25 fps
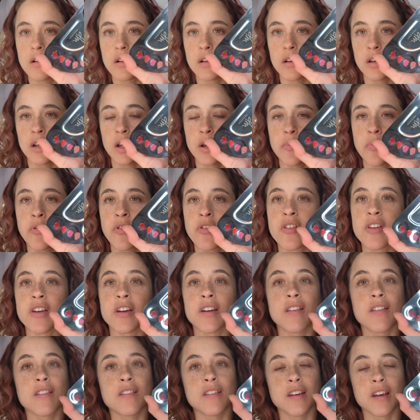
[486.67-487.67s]

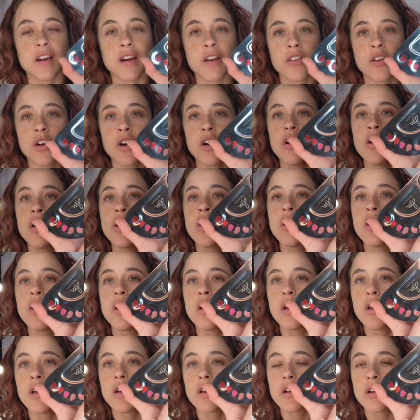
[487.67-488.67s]
lipsticks together.
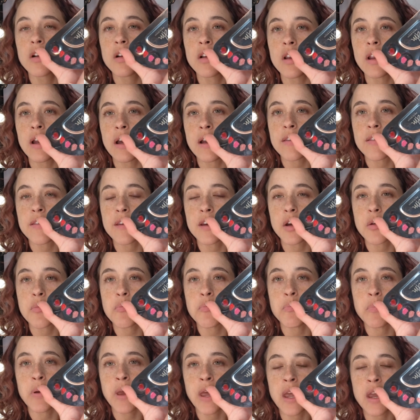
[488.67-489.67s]
Classic
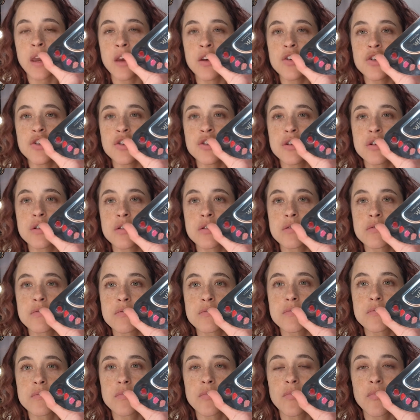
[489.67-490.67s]
Beige,
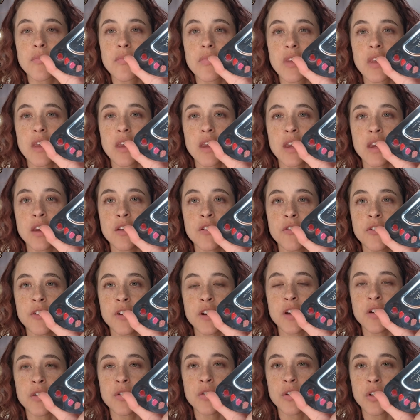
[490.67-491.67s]

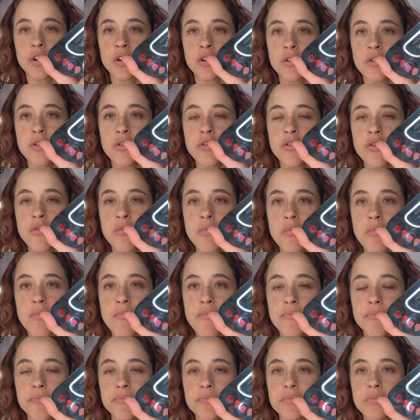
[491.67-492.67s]
Infinite Rose,
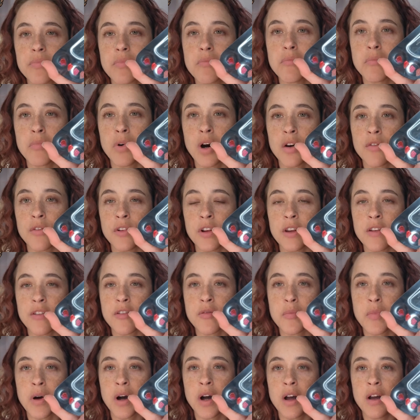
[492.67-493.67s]
Marvelous
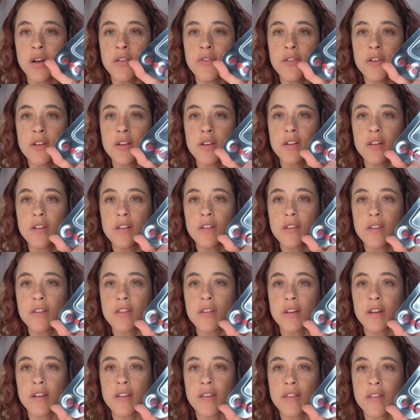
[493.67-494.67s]
Mauve,
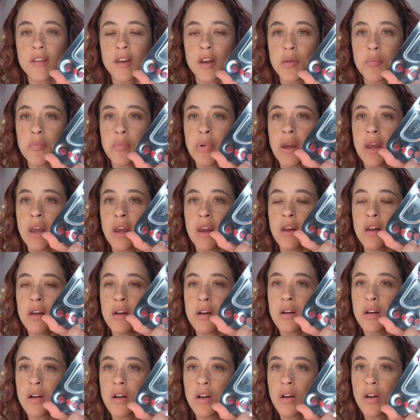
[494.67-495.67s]
Sunset
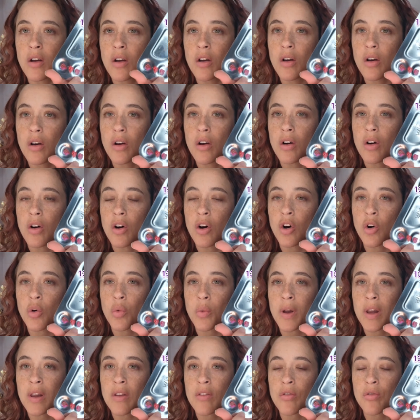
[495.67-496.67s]
Pink,
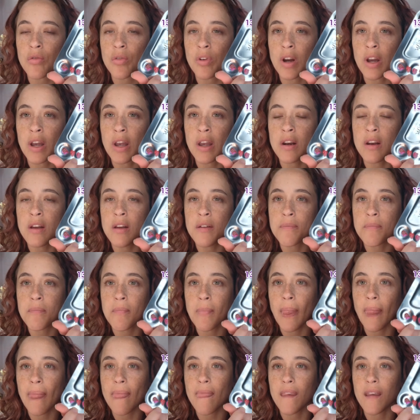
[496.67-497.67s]
Always Red,
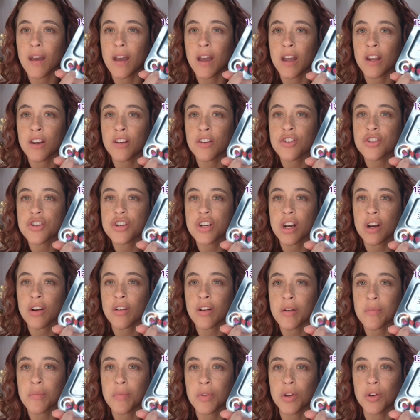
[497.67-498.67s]
and
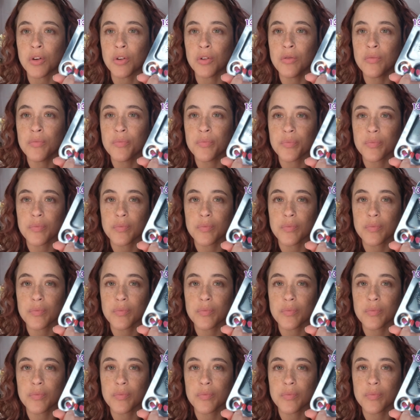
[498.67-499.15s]
Cherry Moon.